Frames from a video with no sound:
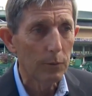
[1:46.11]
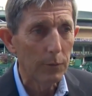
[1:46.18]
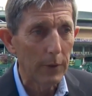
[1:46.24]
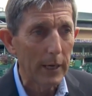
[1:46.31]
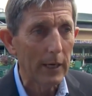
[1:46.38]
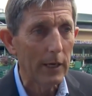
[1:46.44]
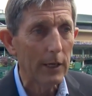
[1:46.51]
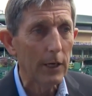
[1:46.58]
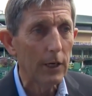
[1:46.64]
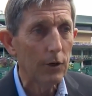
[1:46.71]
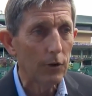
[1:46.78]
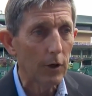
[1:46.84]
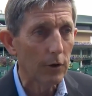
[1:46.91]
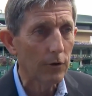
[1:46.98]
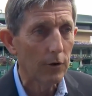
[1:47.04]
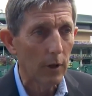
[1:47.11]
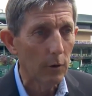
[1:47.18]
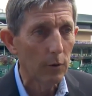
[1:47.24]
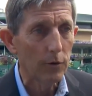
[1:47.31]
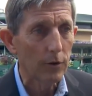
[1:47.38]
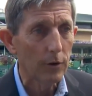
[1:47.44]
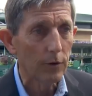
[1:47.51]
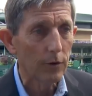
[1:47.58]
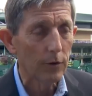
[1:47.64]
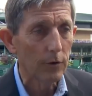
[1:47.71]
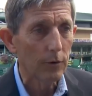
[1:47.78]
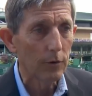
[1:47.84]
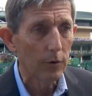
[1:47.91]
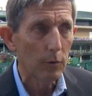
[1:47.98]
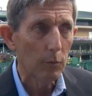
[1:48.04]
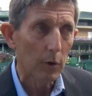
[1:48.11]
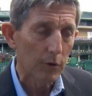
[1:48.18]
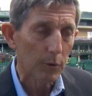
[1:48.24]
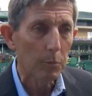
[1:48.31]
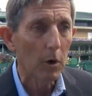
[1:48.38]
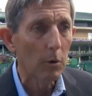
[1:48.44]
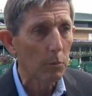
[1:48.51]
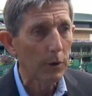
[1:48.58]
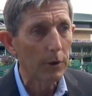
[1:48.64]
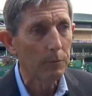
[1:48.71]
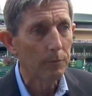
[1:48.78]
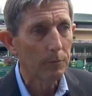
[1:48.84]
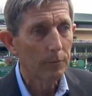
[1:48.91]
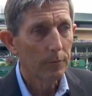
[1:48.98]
fairly judge those and to do what's appropriate.